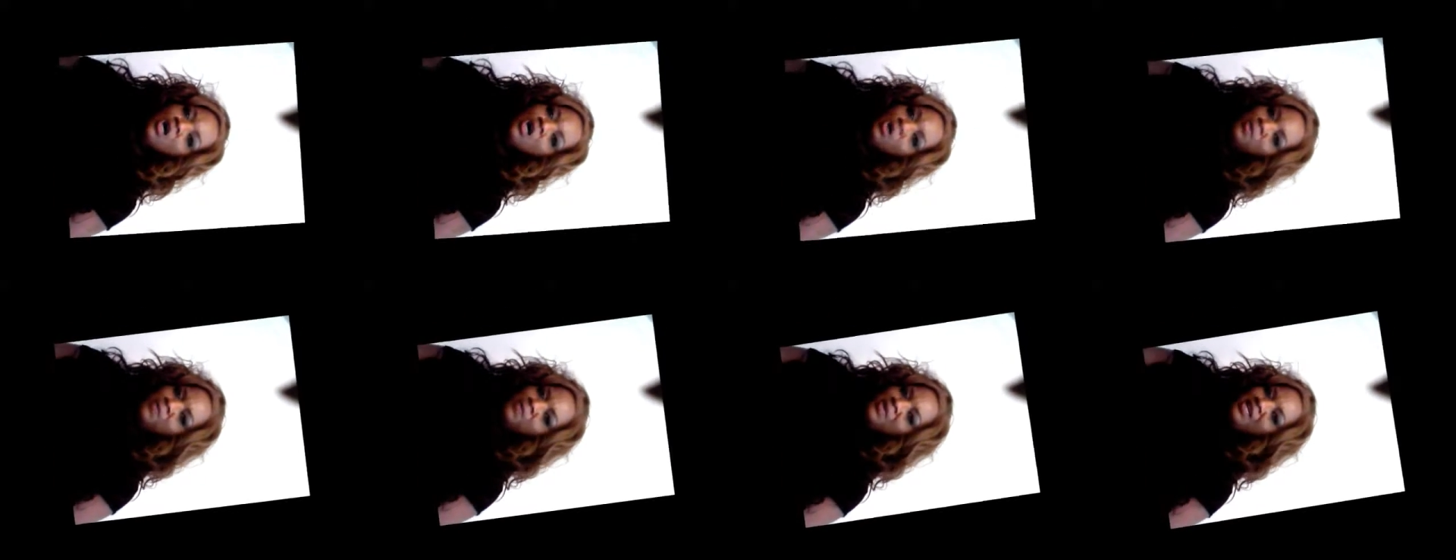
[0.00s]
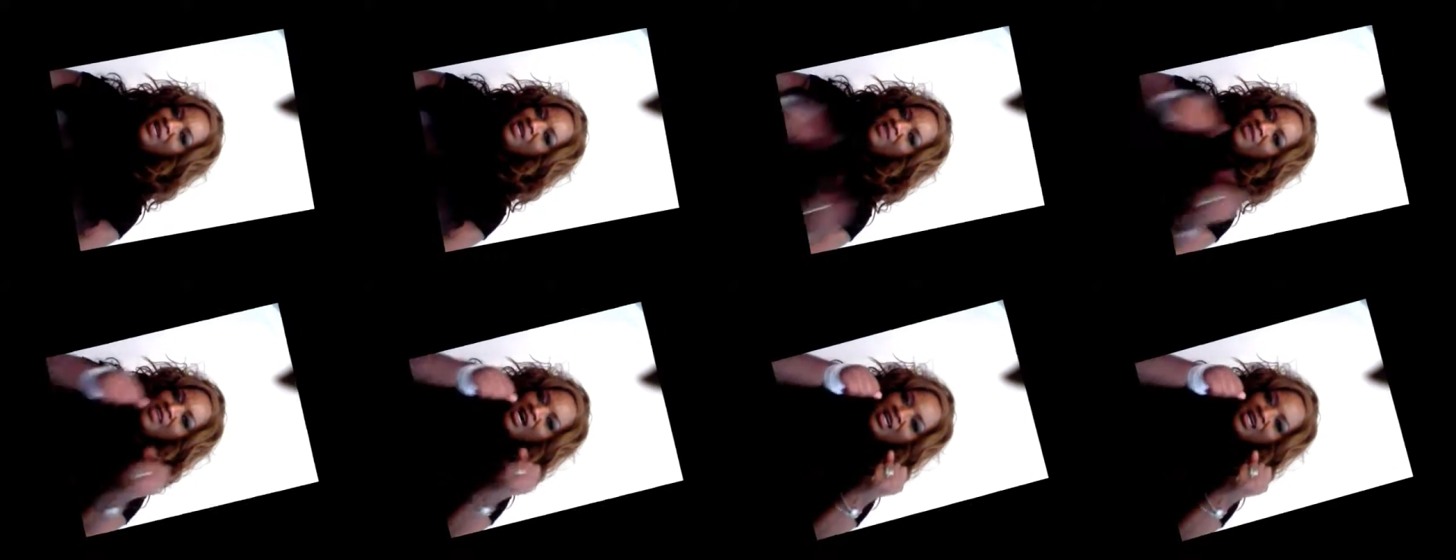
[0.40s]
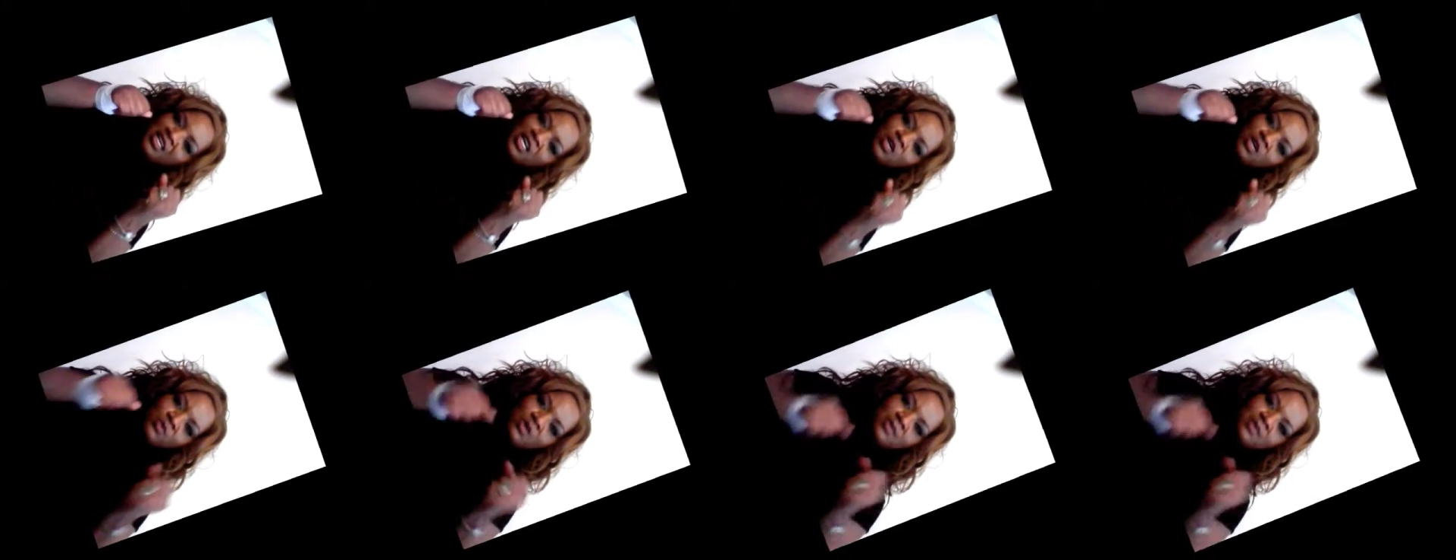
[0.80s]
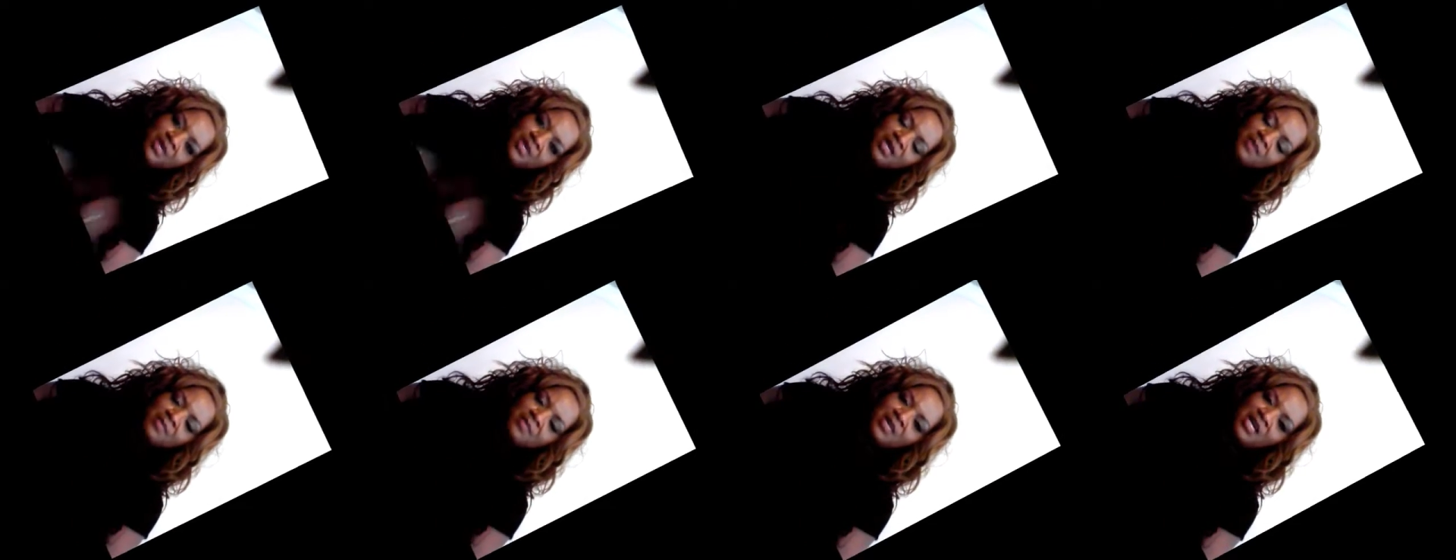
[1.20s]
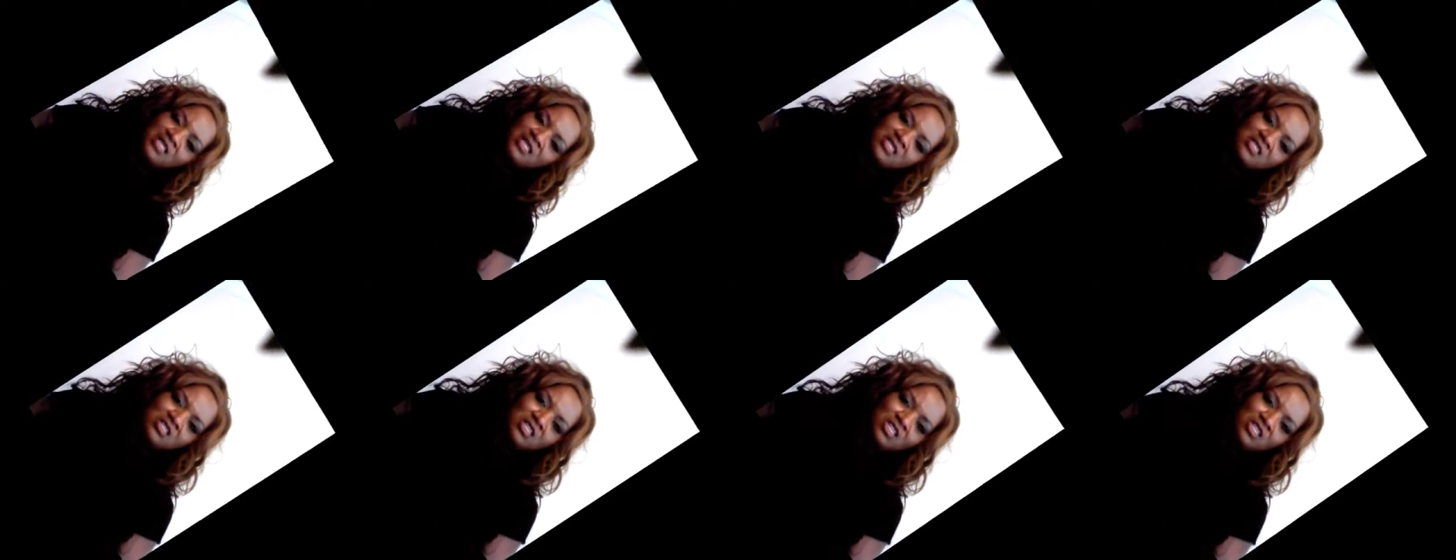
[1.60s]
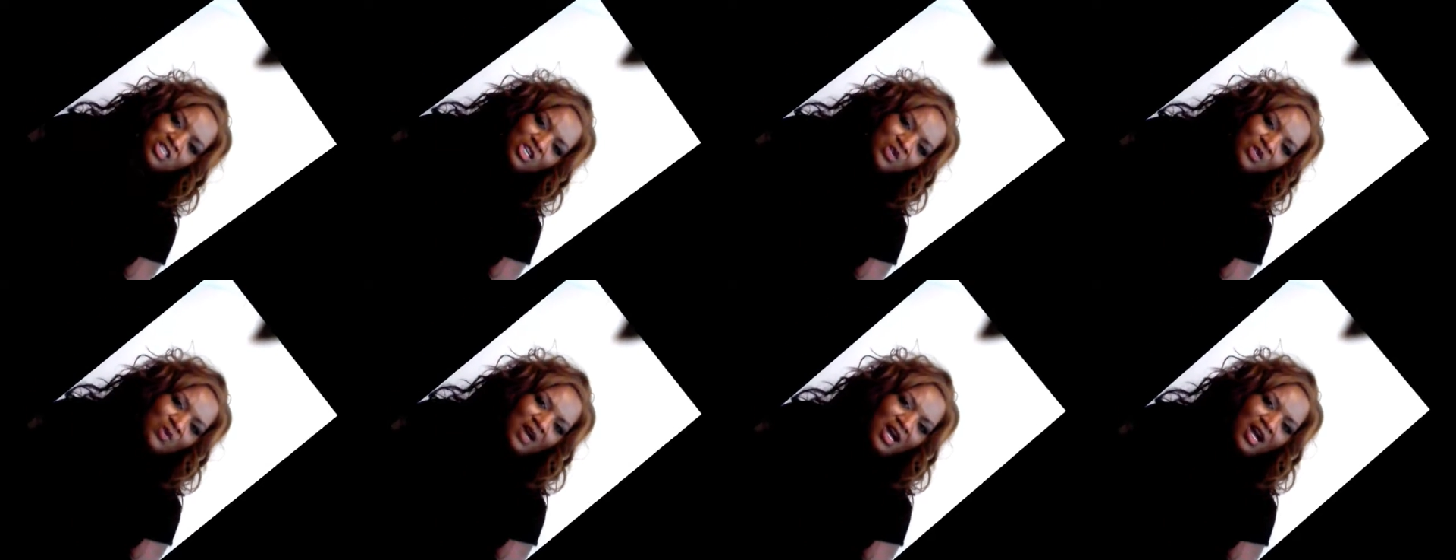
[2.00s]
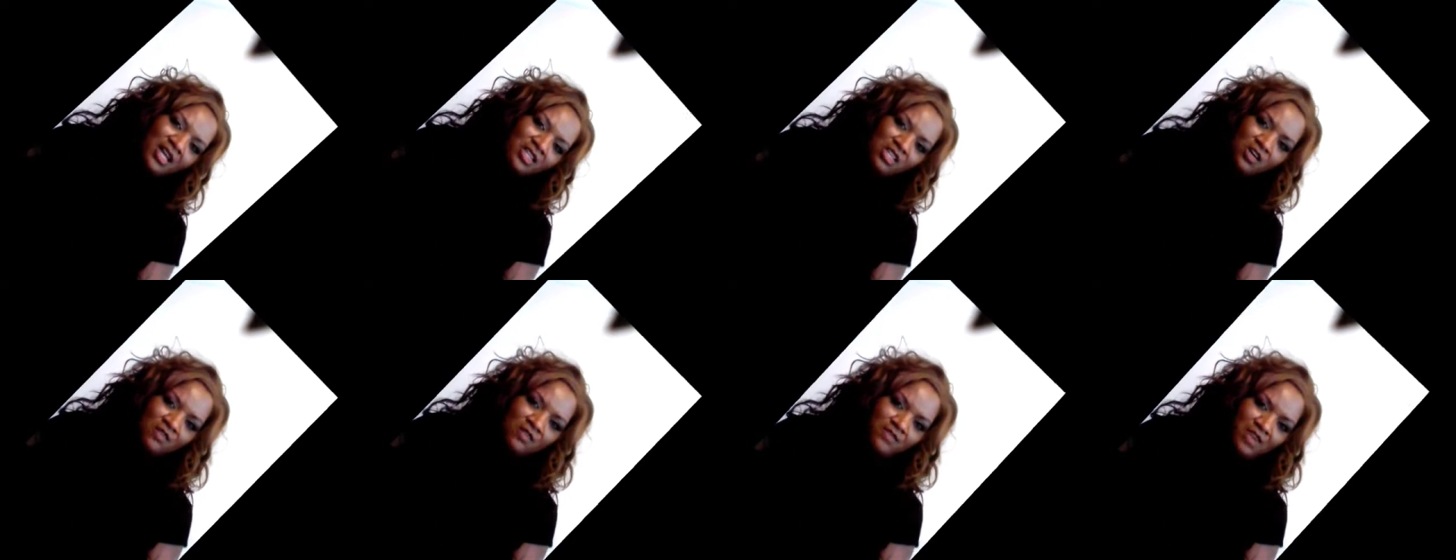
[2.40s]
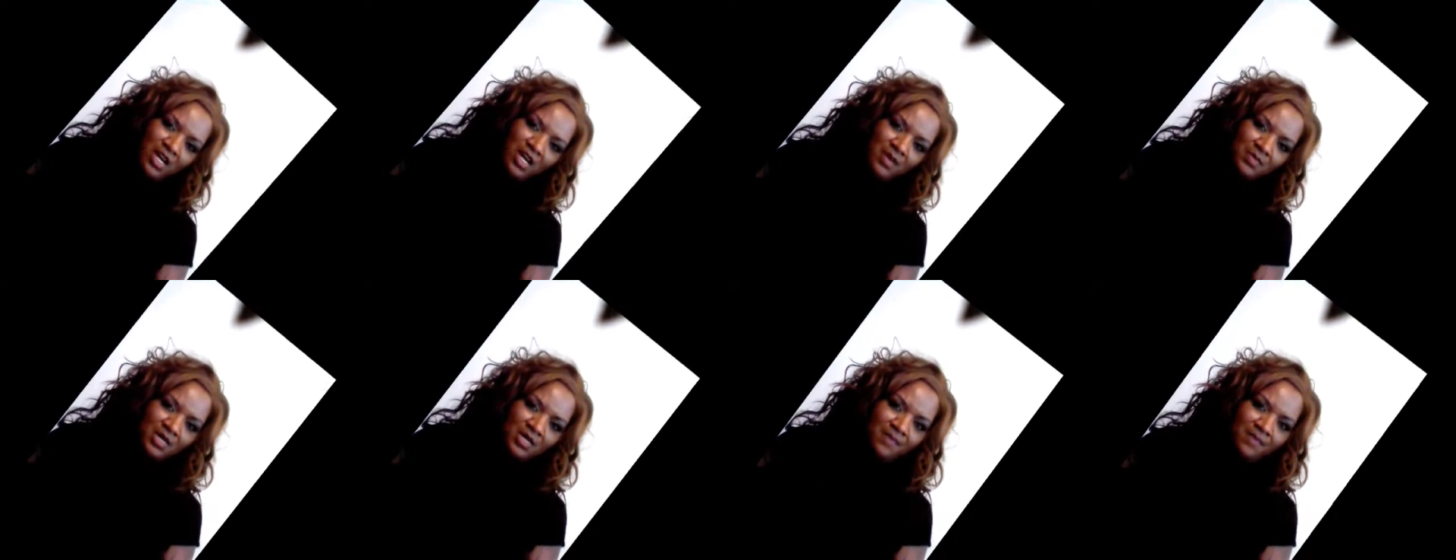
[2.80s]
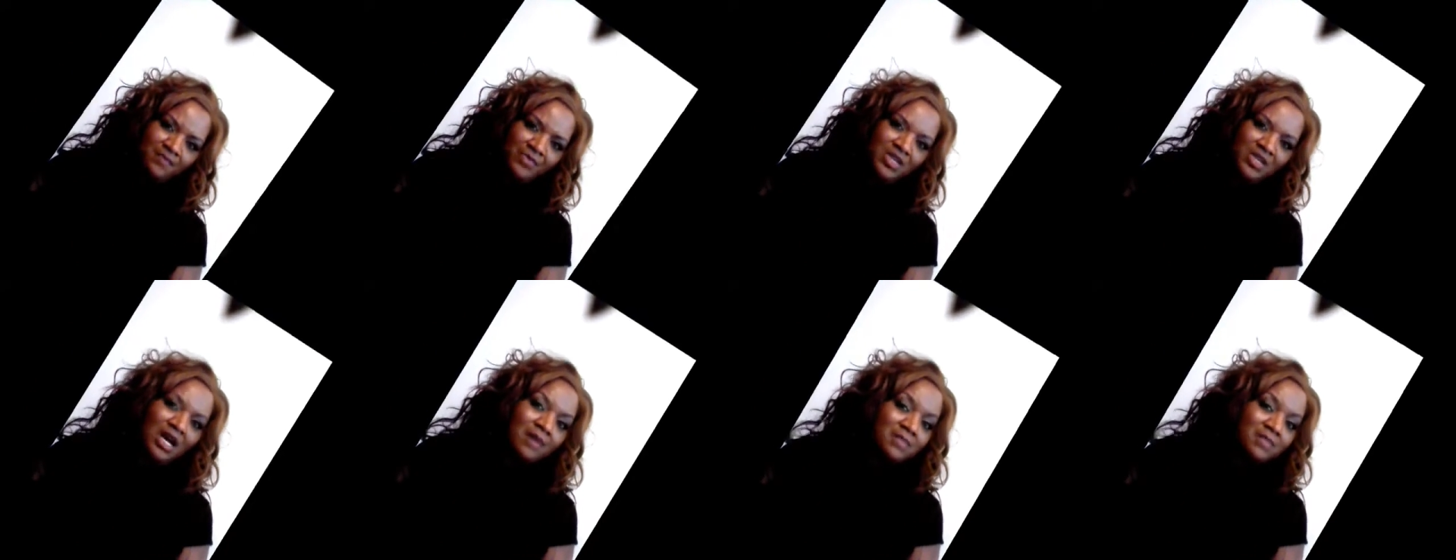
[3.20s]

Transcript: Hoping that it will be a blessing to you and your family.